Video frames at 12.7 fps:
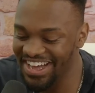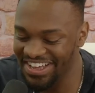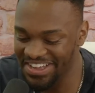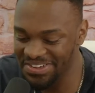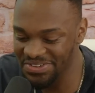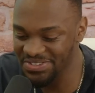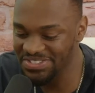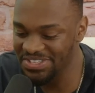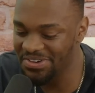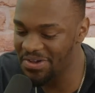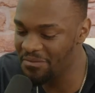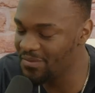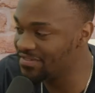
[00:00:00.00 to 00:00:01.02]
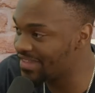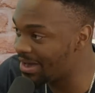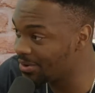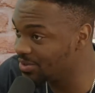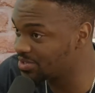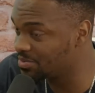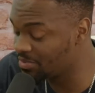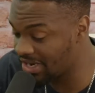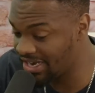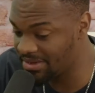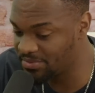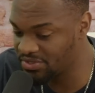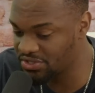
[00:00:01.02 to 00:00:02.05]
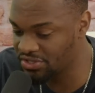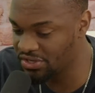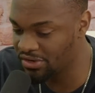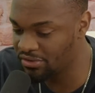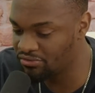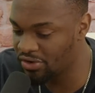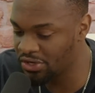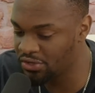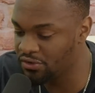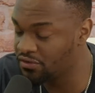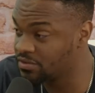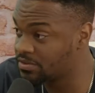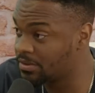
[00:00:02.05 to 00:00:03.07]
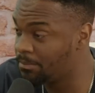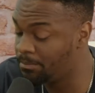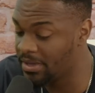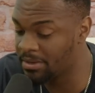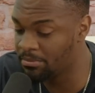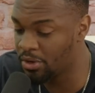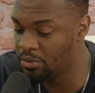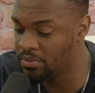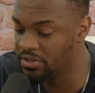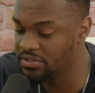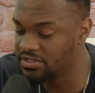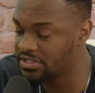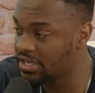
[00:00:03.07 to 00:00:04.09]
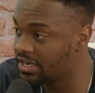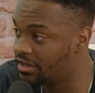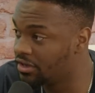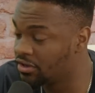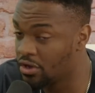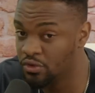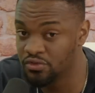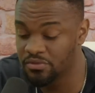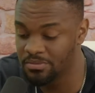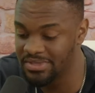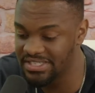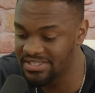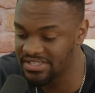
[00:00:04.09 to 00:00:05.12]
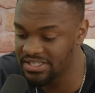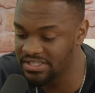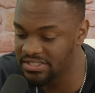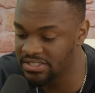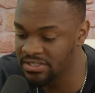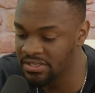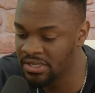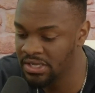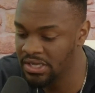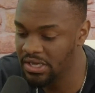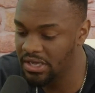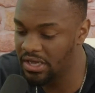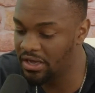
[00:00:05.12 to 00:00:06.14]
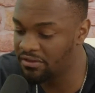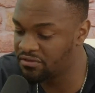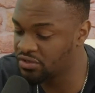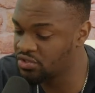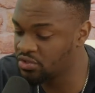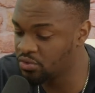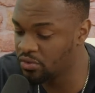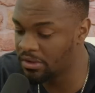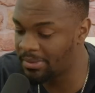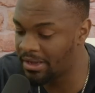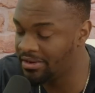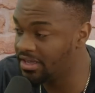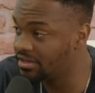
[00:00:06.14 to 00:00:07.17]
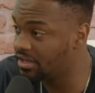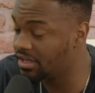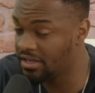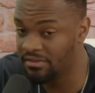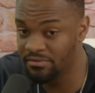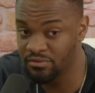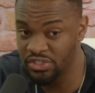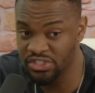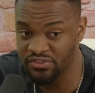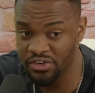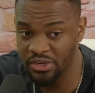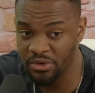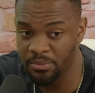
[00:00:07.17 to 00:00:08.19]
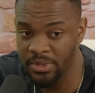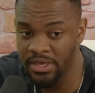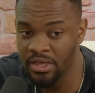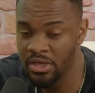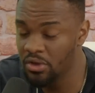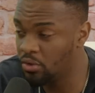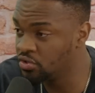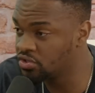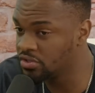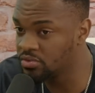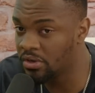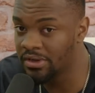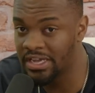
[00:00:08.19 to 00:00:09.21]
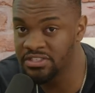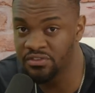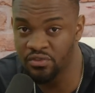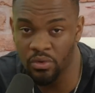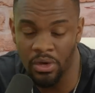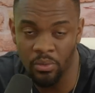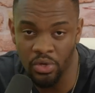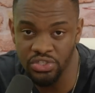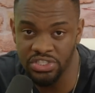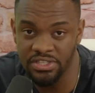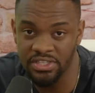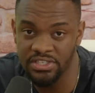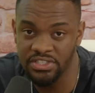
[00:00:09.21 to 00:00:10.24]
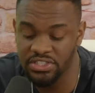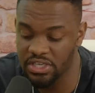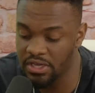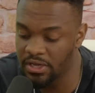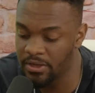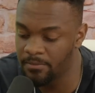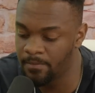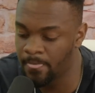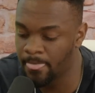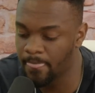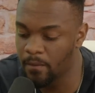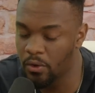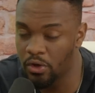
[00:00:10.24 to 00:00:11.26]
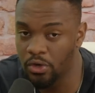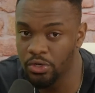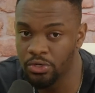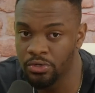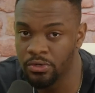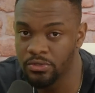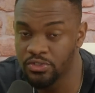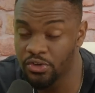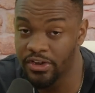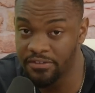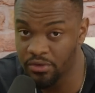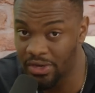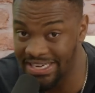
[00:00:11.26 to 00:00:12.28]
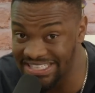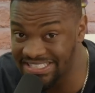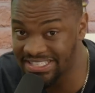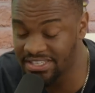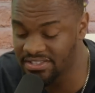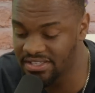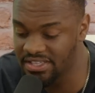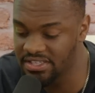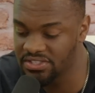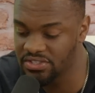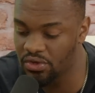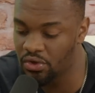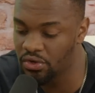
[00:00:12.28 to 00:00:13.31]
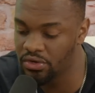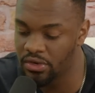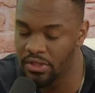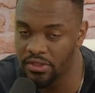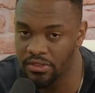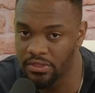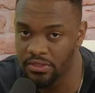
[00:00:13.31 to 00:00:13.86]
Okay, cool. So we've now got some clips to run you for some big moments and goals from this season for us to talk about just for a little bit. Also, as well, guys, if you are watching this if you are listening to this on